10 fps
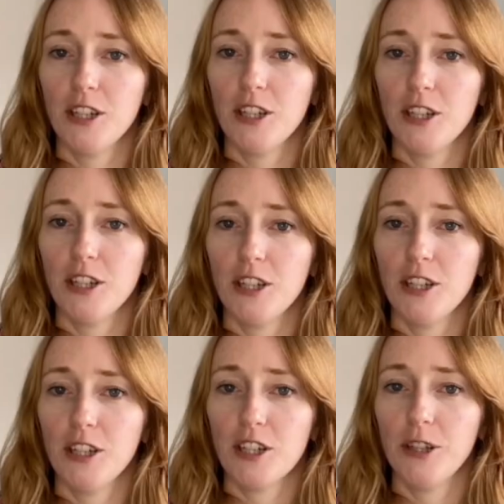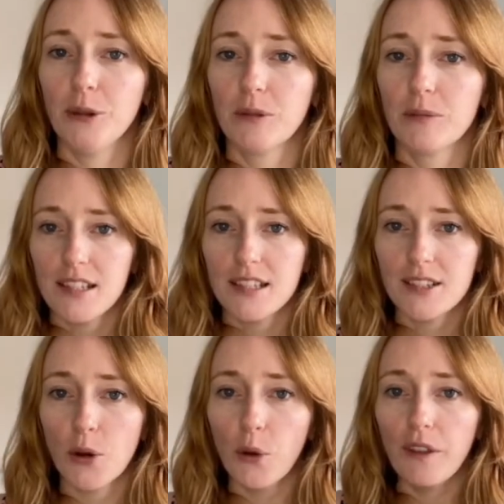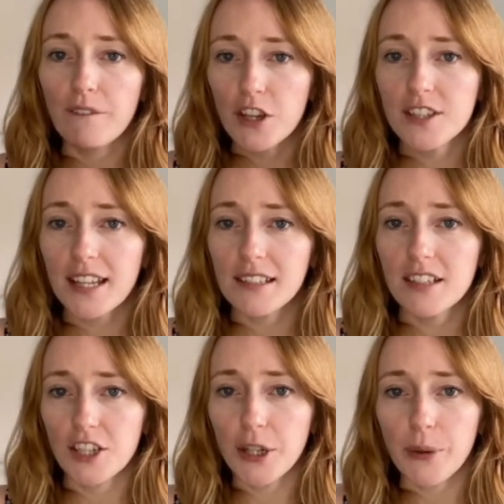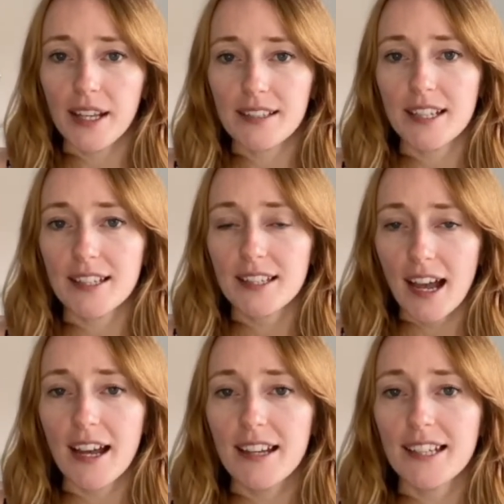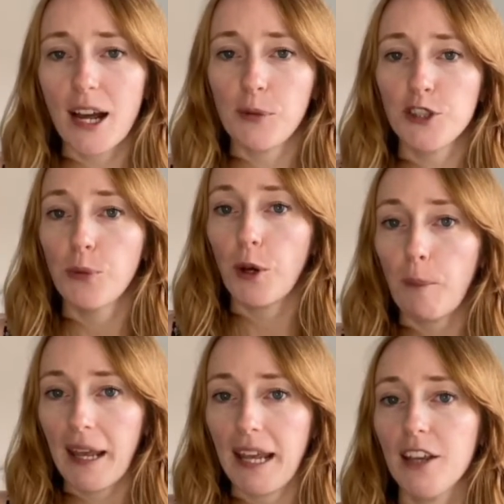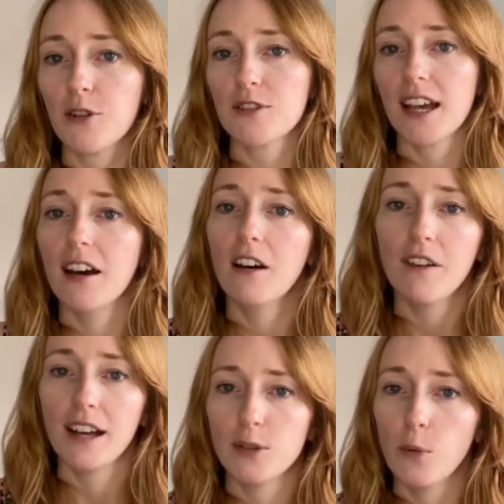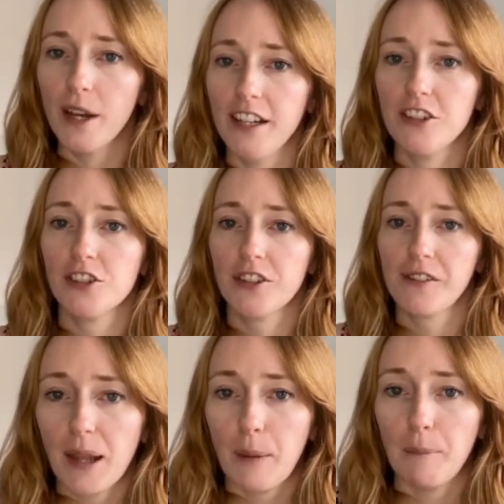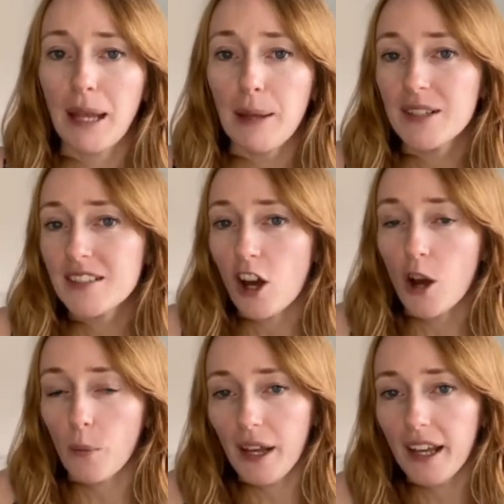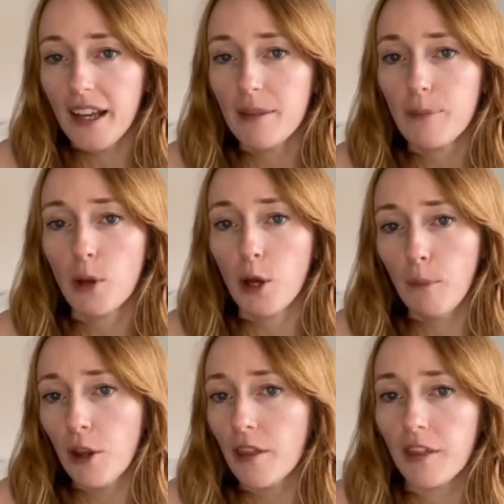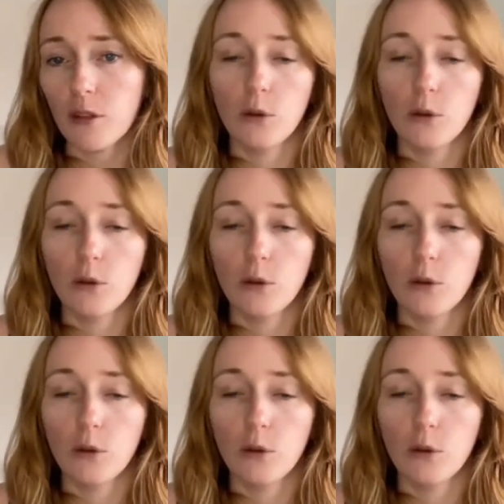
you figure out everything you need to know about setting costs and all of the different expenses and things like that you need to think about. It is aimed